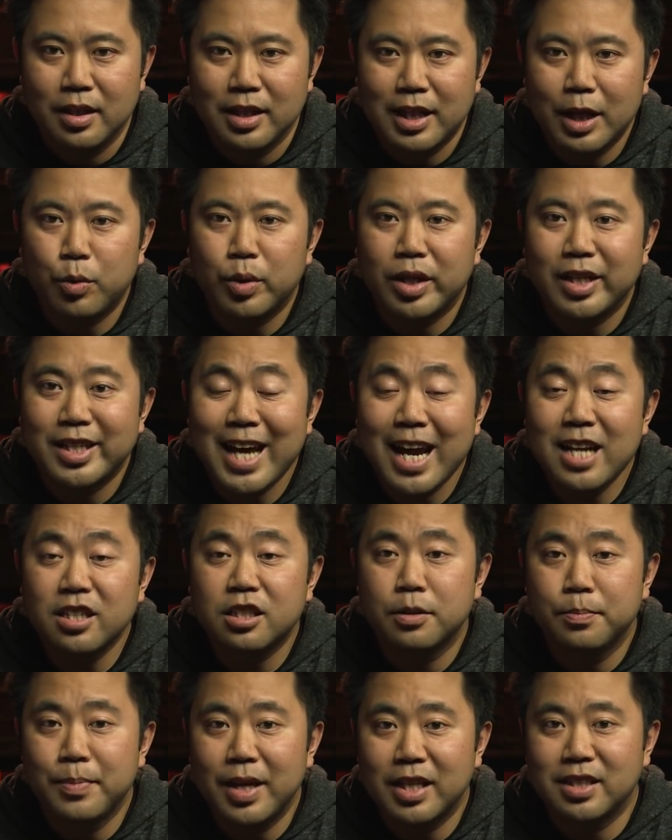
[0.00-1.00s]
They would
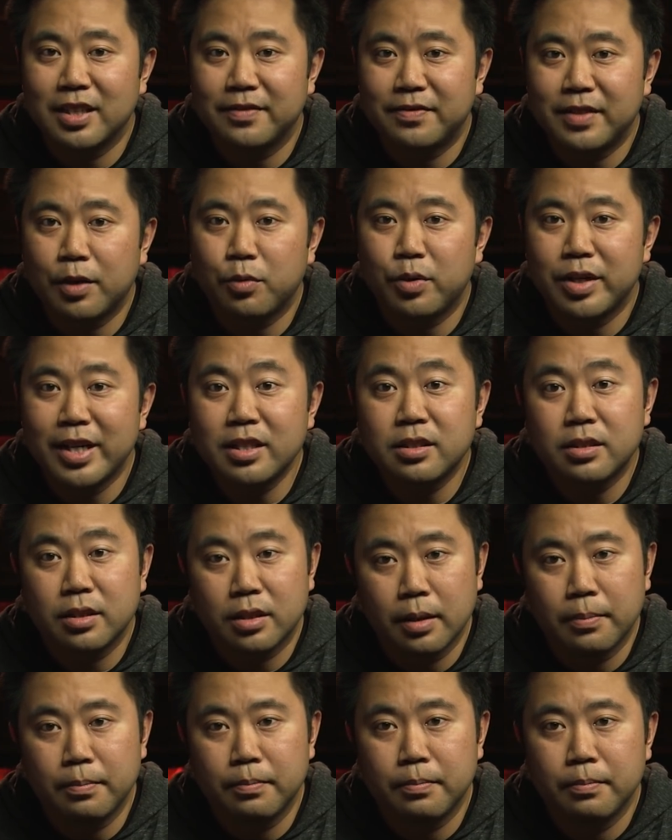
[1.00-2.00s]
attach to mechs if they were next to
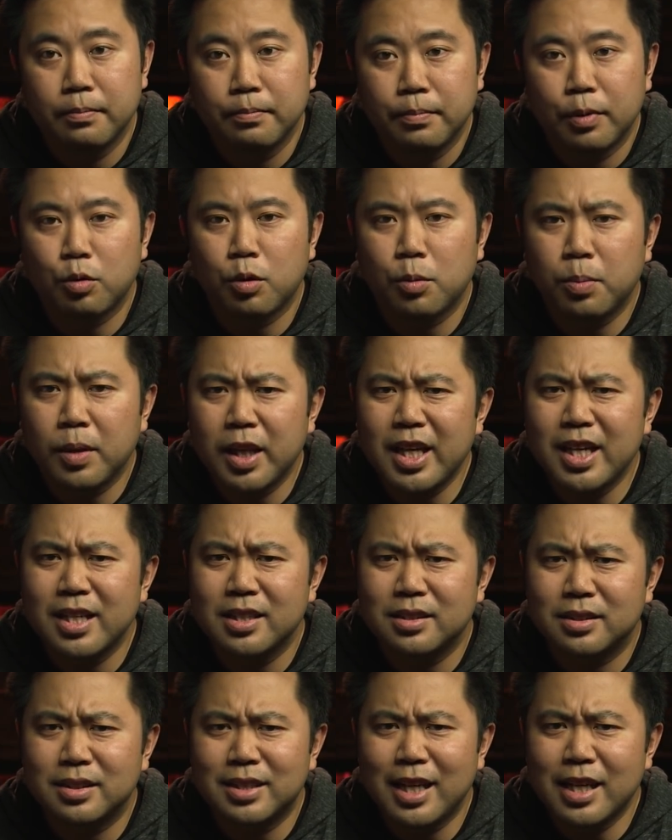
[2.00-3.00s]
them, but would play
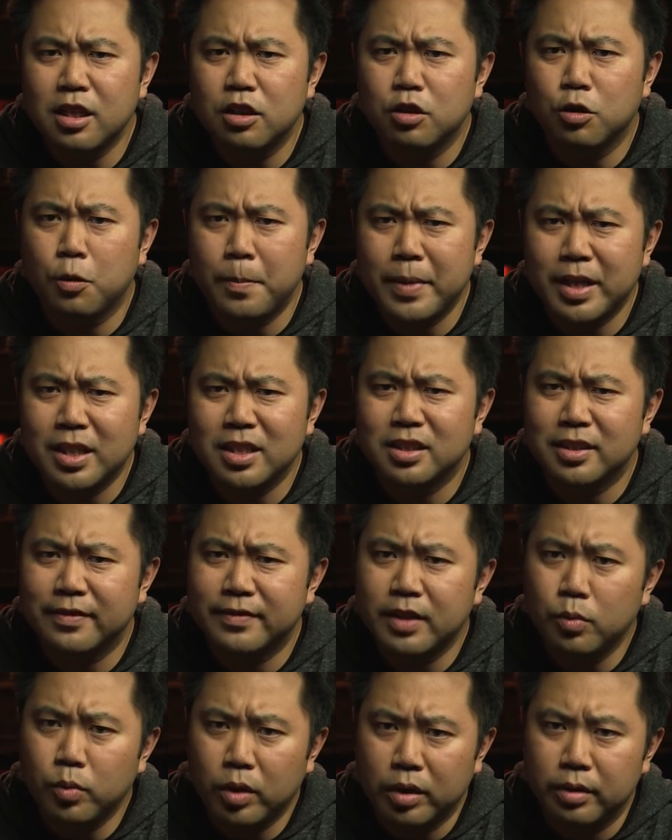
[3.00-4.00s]
as standalone minions if
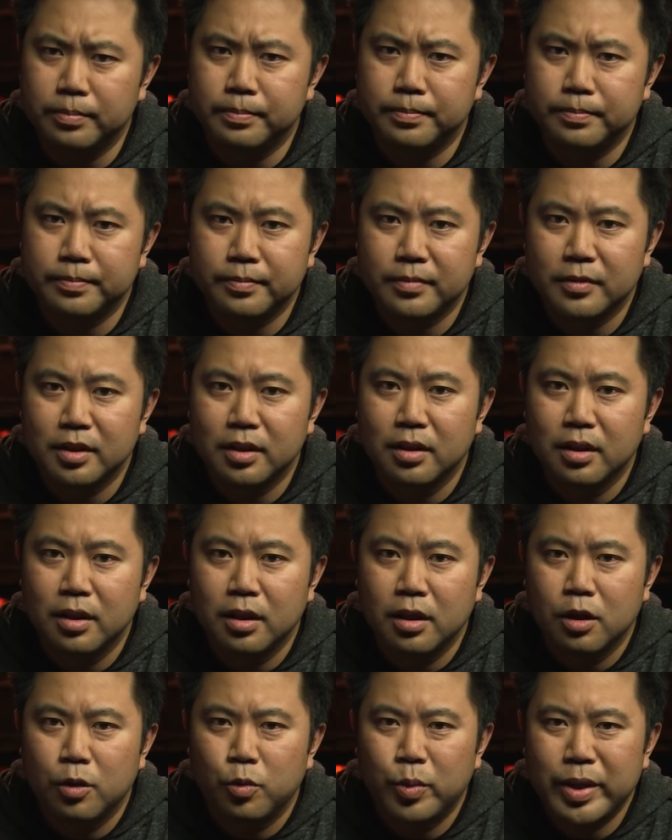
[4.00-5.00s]
they weren't.